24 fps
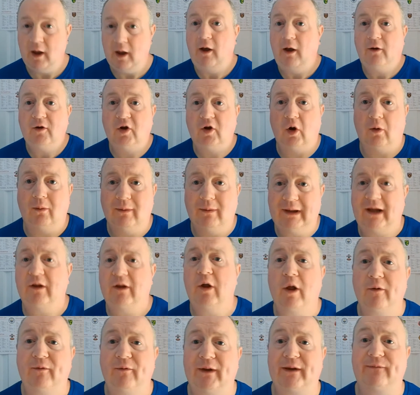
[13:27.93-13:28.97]
So that's
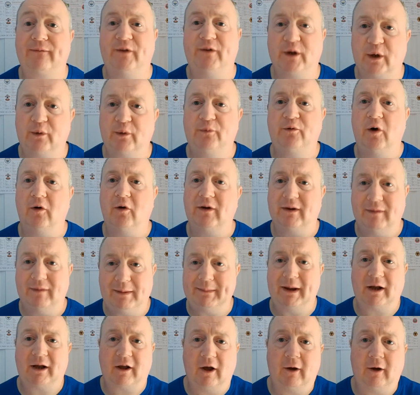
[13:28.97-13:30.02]
all of this video, folks. If you like
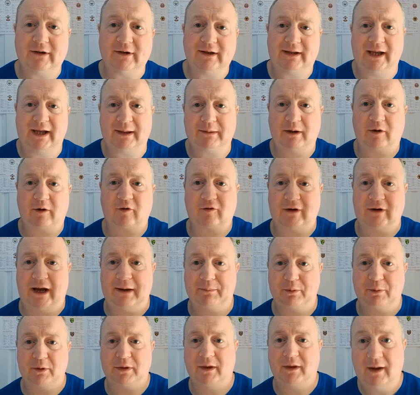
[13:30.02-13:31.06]
my content, hit the subscribe
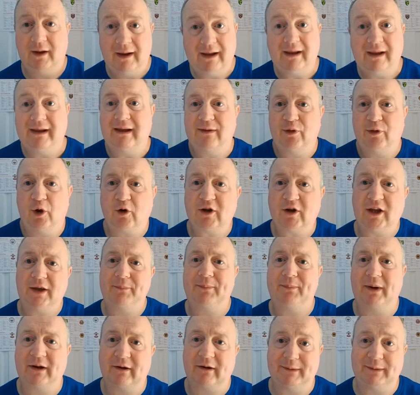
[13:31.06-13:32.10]
button. Thoughts on the
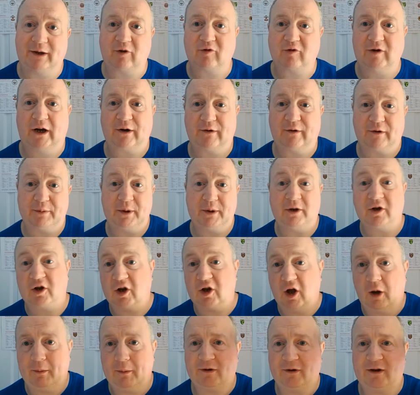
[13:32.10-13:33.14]
things to make transfers, put in the
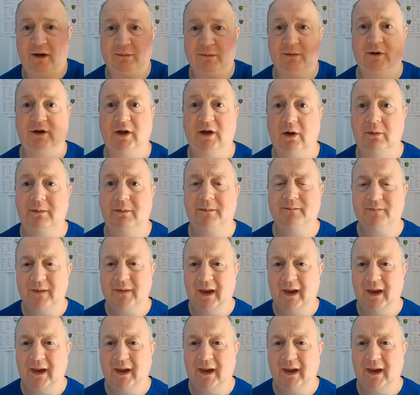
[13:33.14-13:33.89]
comments down below.